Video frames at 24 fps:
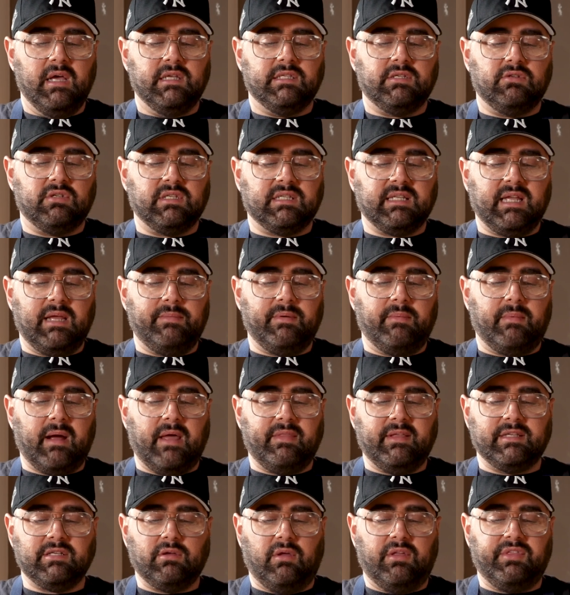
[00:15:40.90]
So just keep in mind
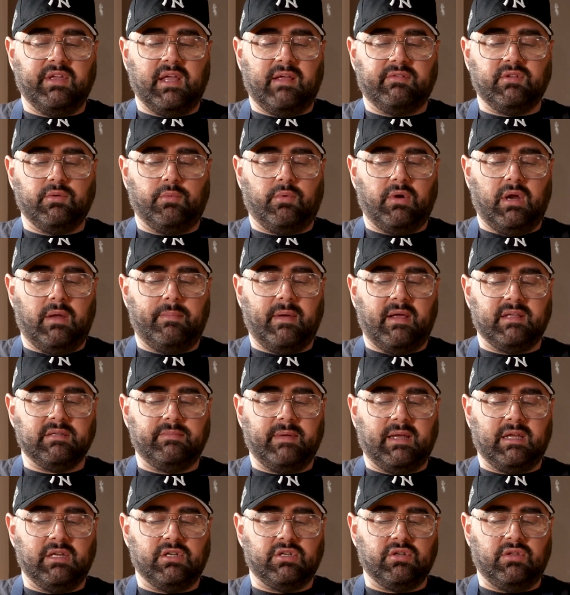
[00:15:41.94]
that's the only thing you have to worry about is
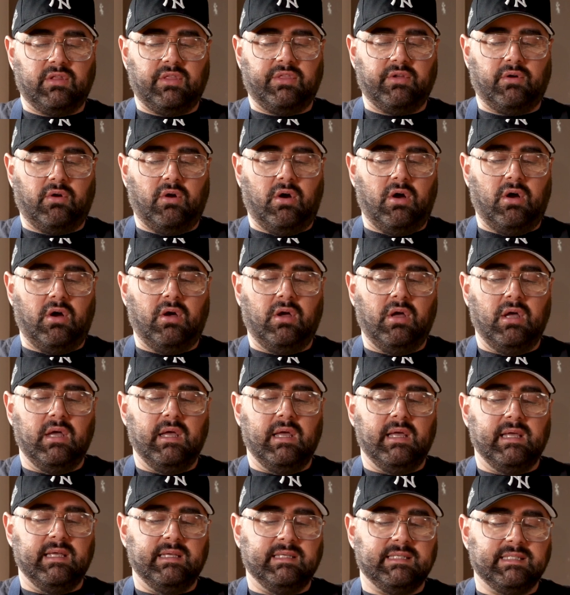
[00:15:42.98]
making sure that they're all
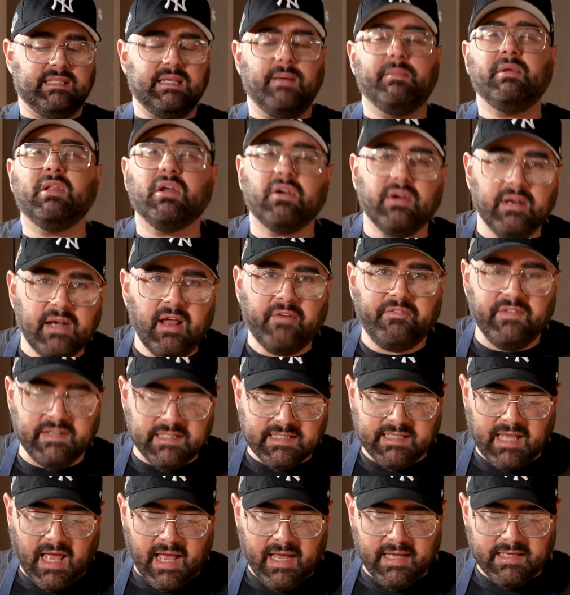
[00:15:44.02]
similar enough in
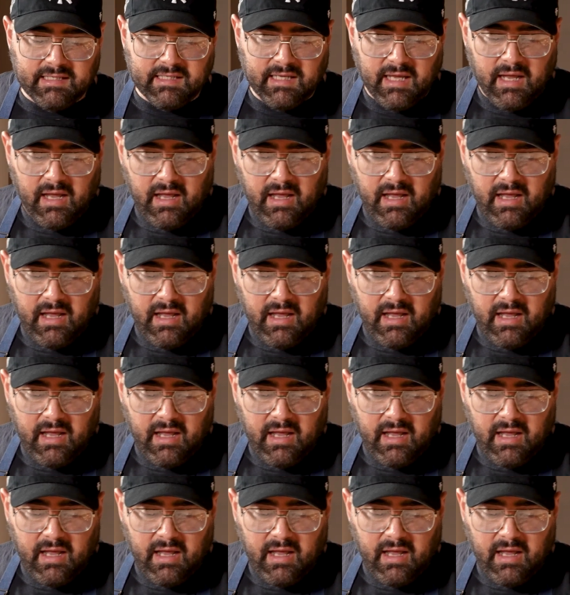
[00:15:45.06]
size,